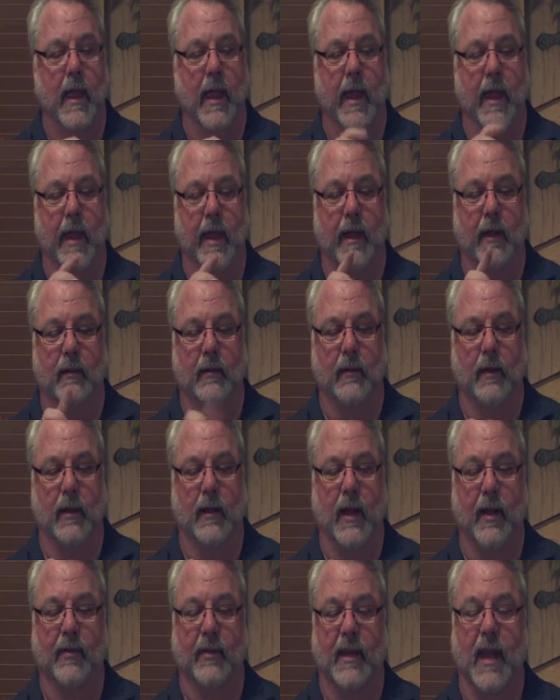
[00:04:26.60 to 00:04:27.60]
and
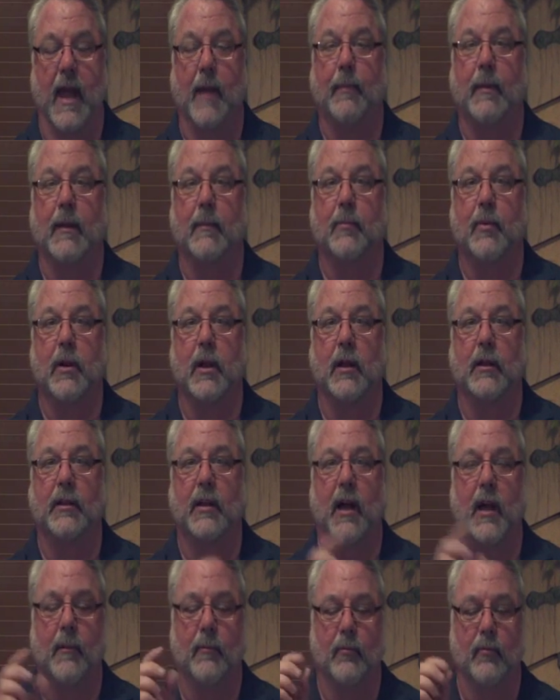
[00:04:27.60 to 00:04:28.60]
it had the napkin put on
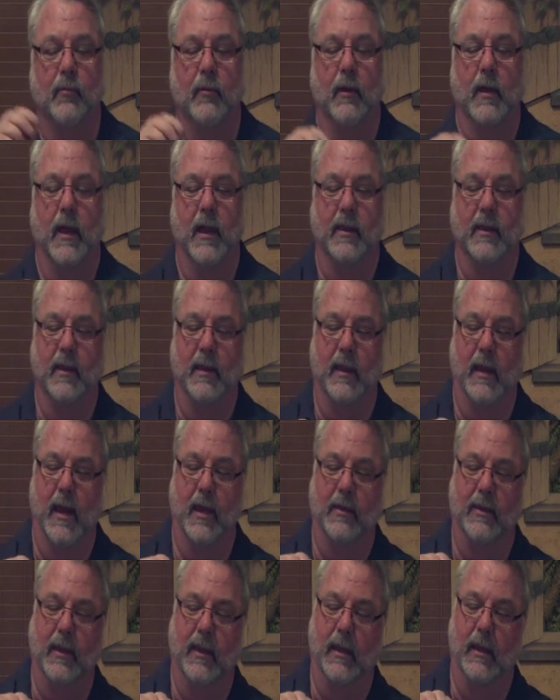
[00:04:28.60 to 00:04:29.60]
top at
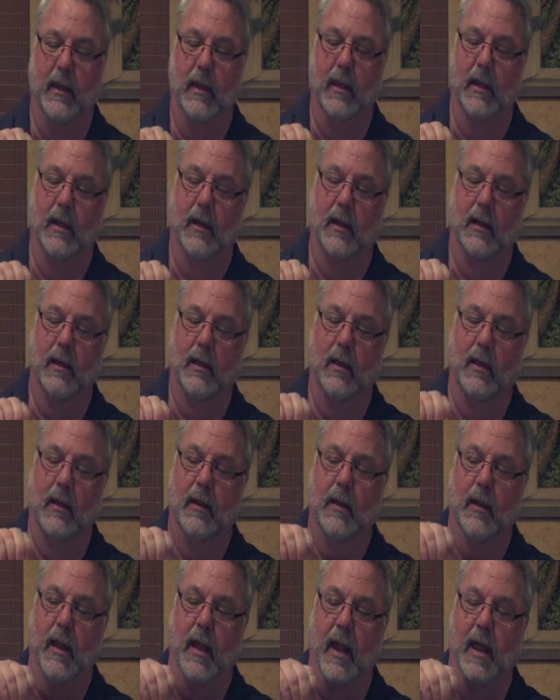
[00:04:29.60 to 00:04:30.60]
the
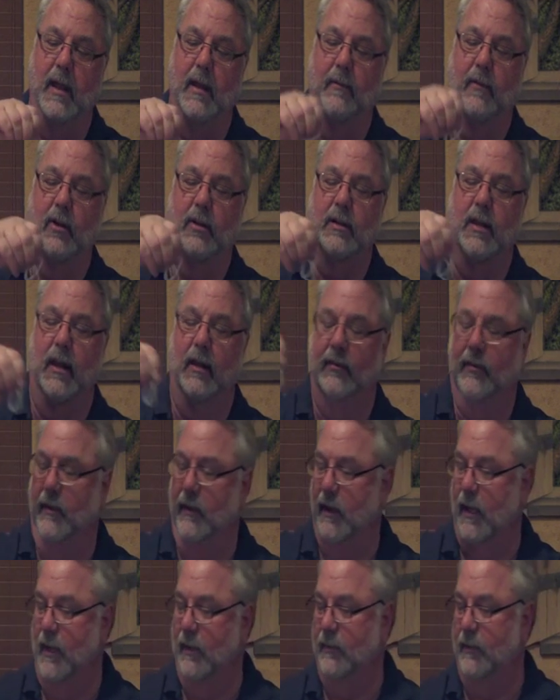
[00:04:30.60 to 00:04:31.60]
end of our
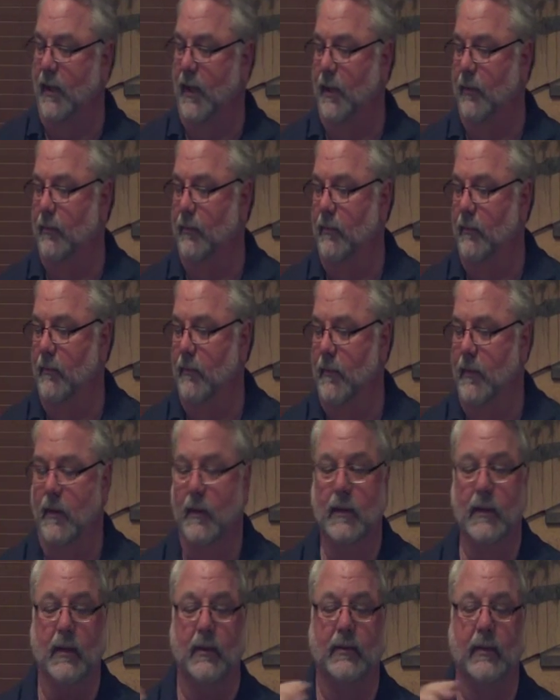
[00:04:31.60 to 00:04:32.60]
tasting last time.
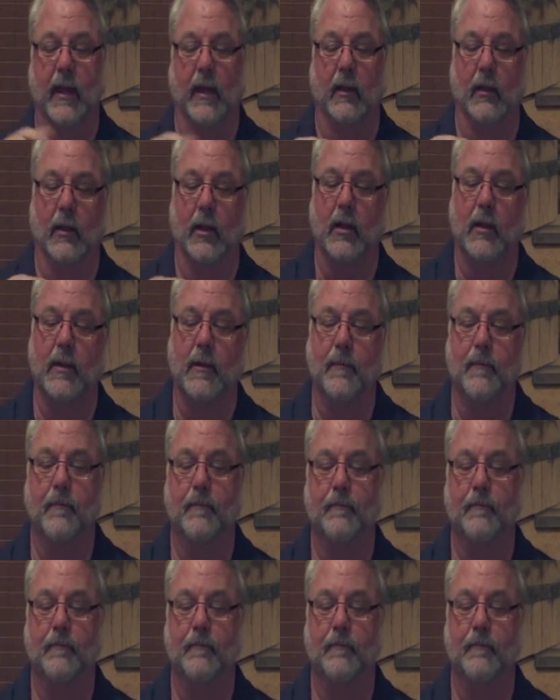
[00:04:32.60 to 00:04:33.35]
Let's take a look.